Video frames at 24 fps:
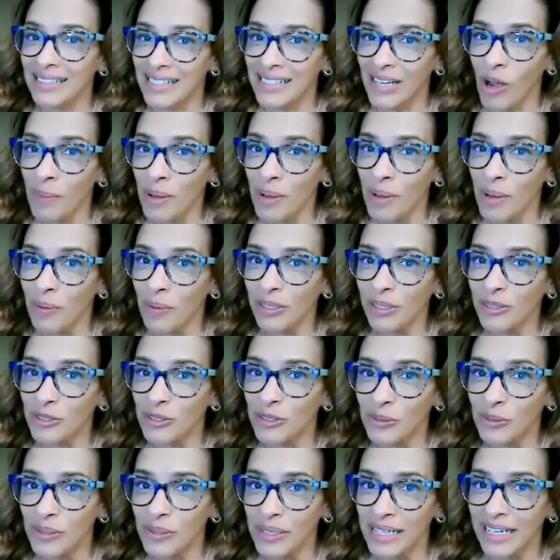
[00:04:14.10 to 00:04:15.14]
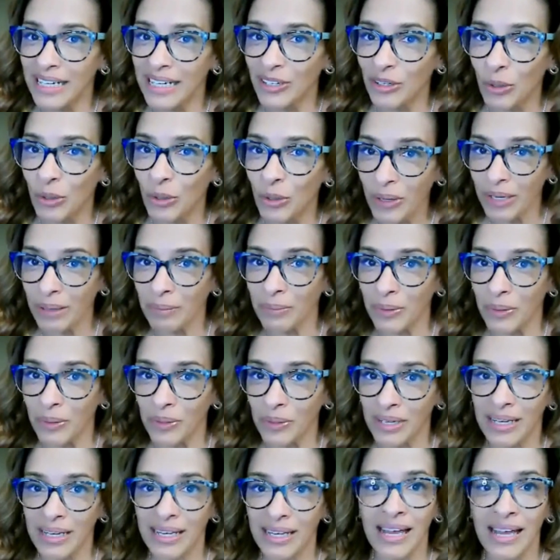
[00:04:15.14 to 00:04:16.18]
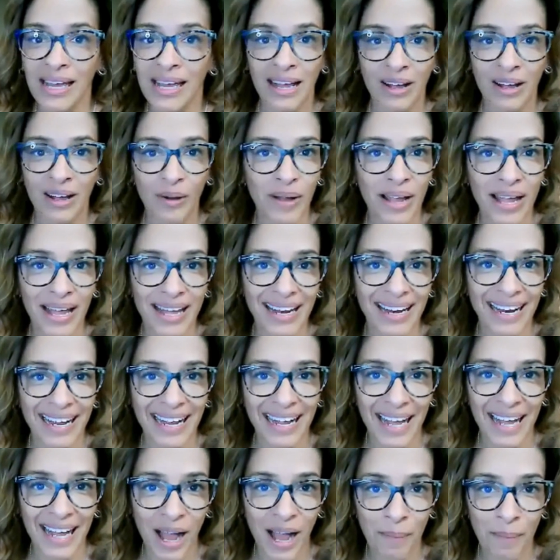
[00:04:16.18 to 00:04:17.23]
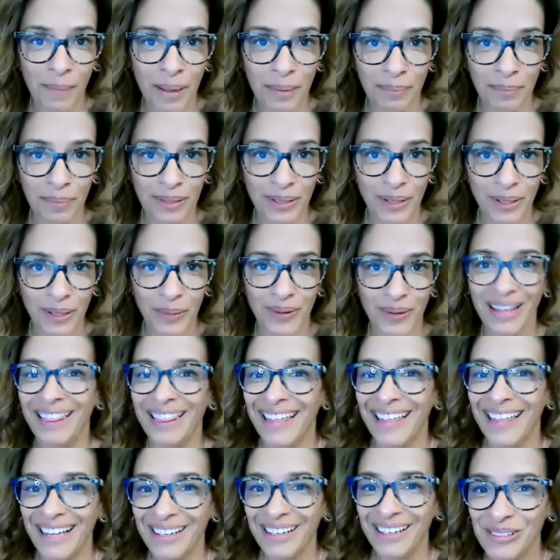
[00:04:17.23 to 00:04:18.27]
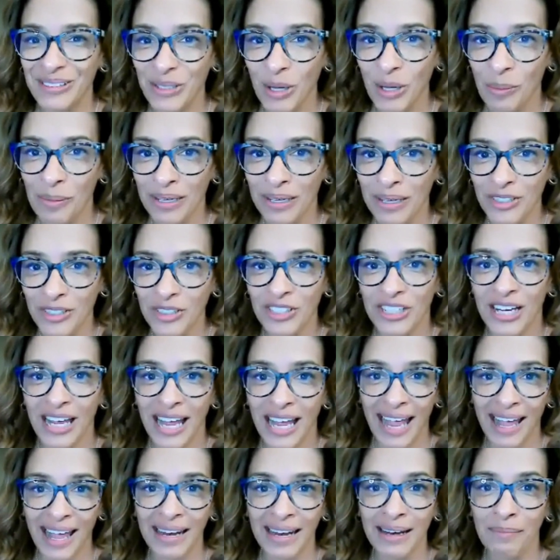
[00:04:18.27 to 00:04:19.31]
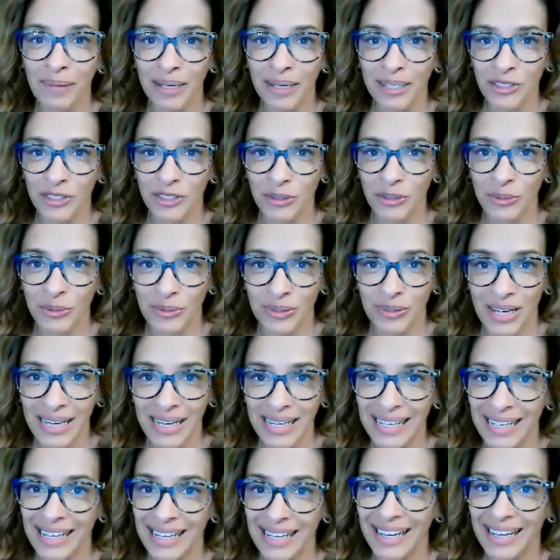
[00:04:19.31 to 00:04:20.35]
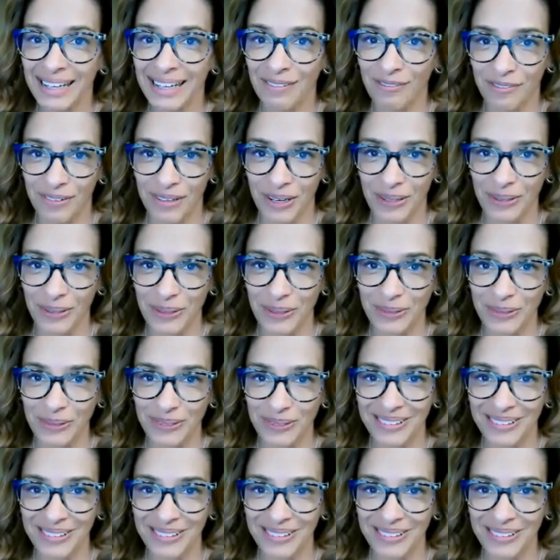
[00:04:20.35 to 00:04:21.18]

tell me what you're doing in your community. Go ahead and comment below, and thank you so much, and make sure you like and follow.